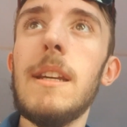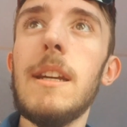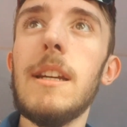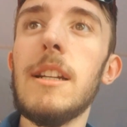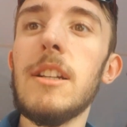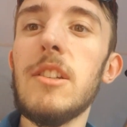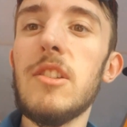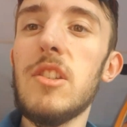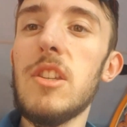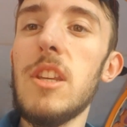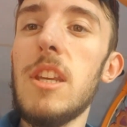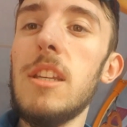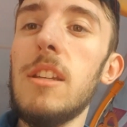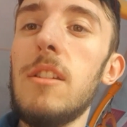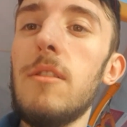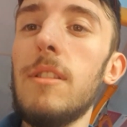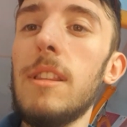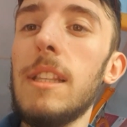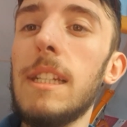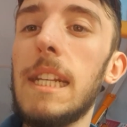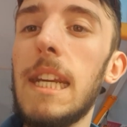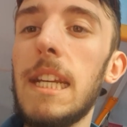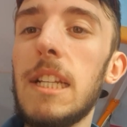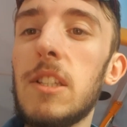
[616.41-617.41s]
I'll see you in
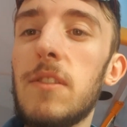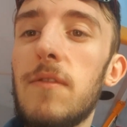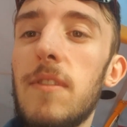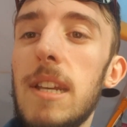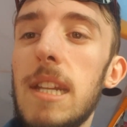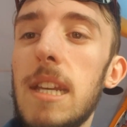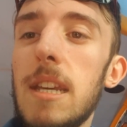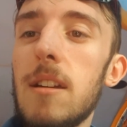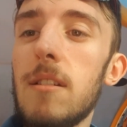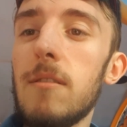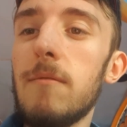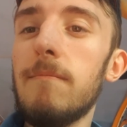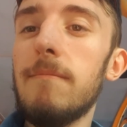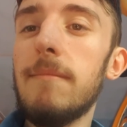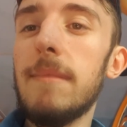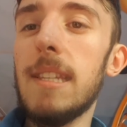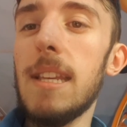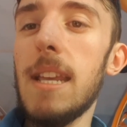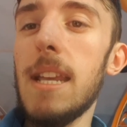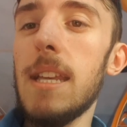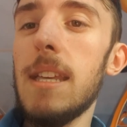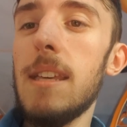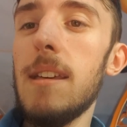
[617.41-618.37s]
the next video. Take